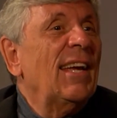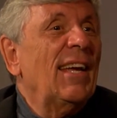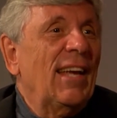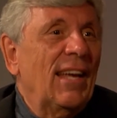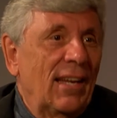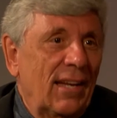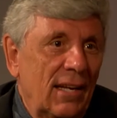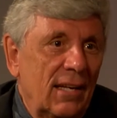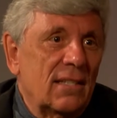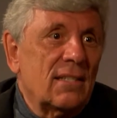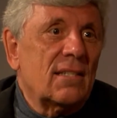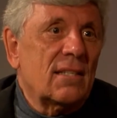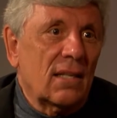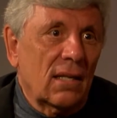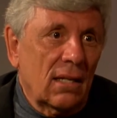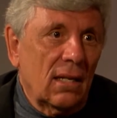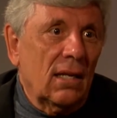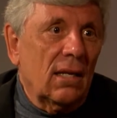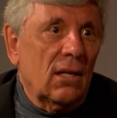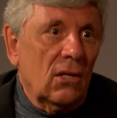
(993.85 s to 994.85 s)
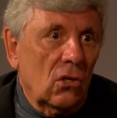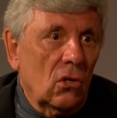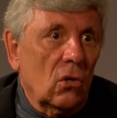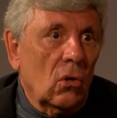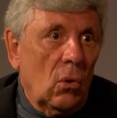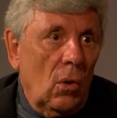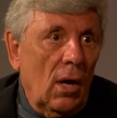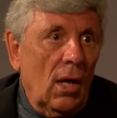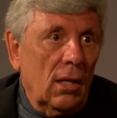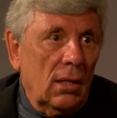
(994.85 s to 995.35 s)
it is the clinical
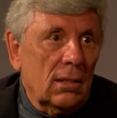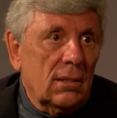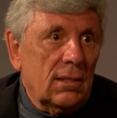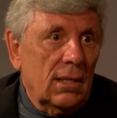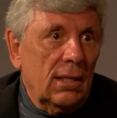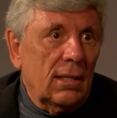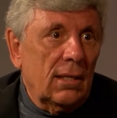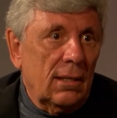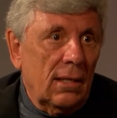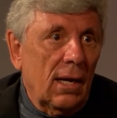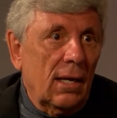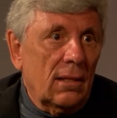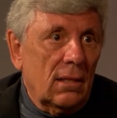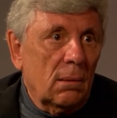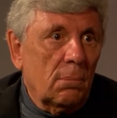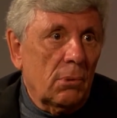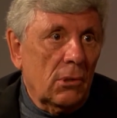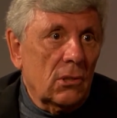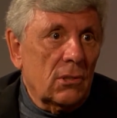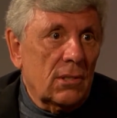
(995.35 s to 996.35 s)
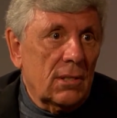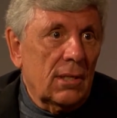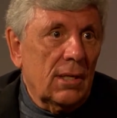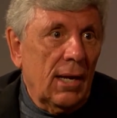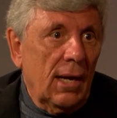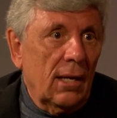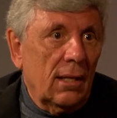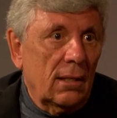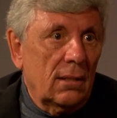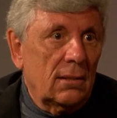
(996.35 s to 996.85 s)
quality and not the
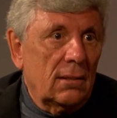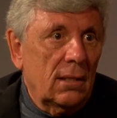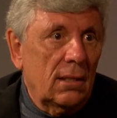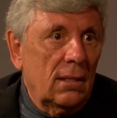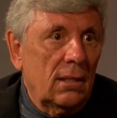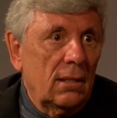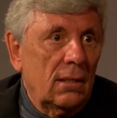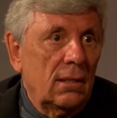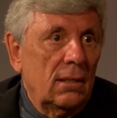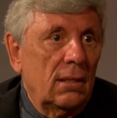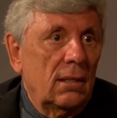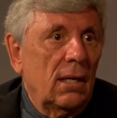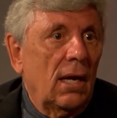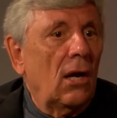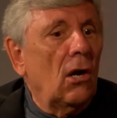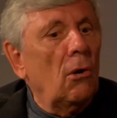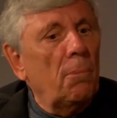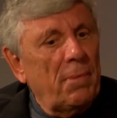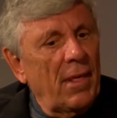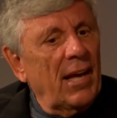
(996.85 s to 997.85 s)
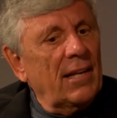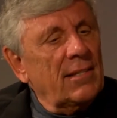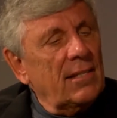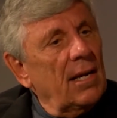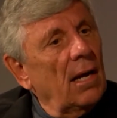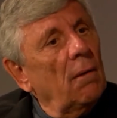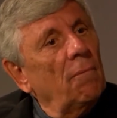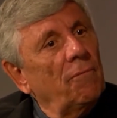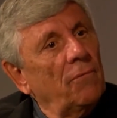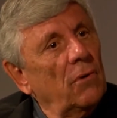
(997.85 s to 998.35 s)
personality. I hope that's
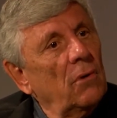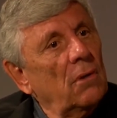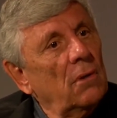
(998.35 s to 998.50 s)
helpful.